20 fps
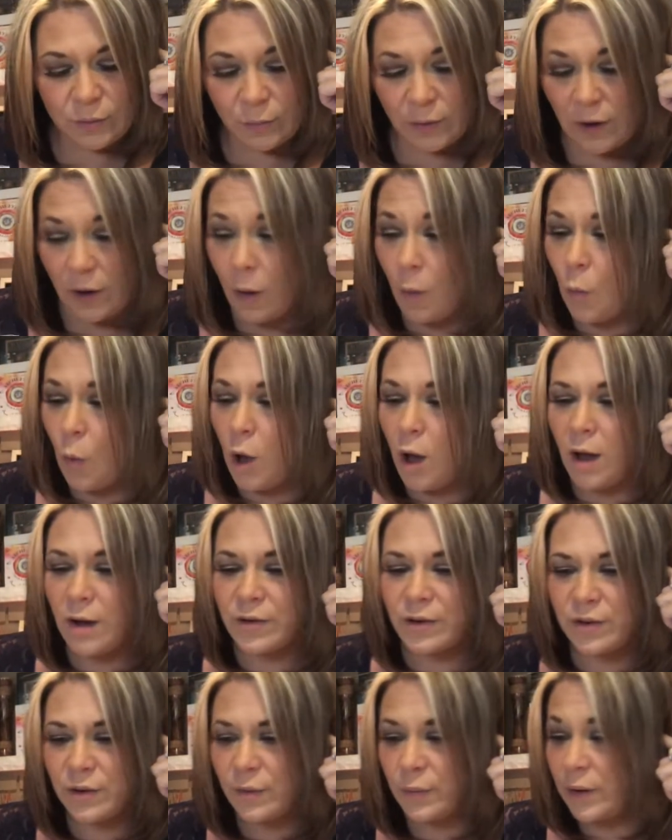We got
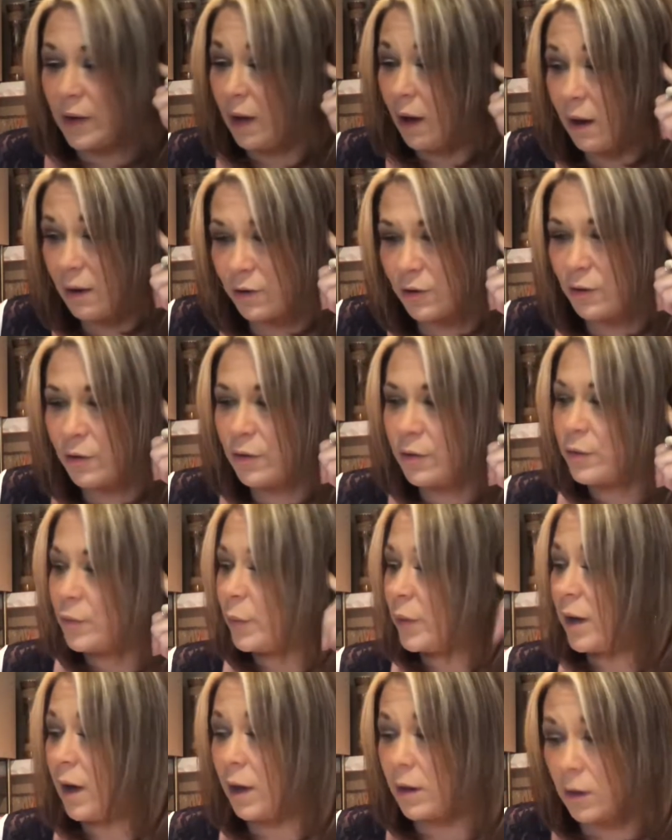water, we got earth,
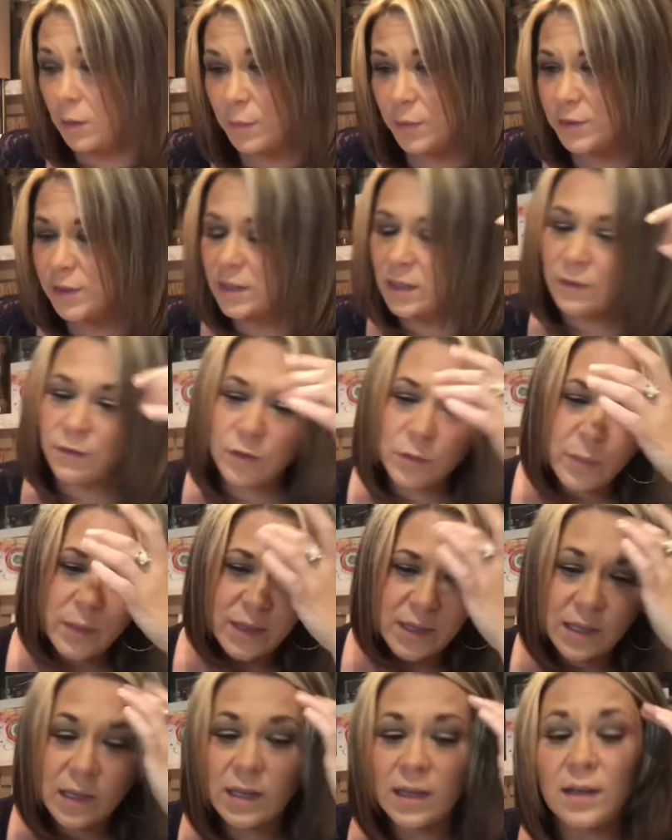we got almost
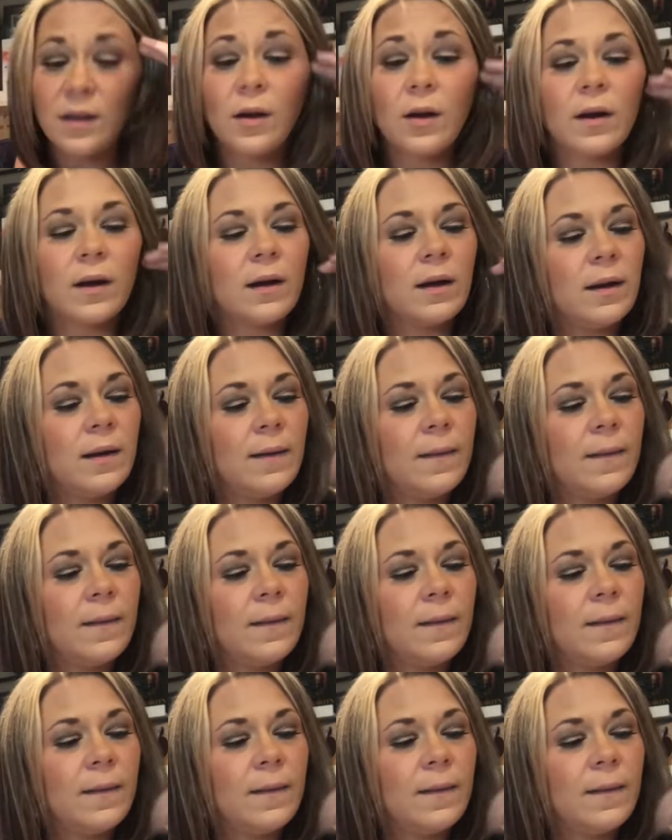everybody here.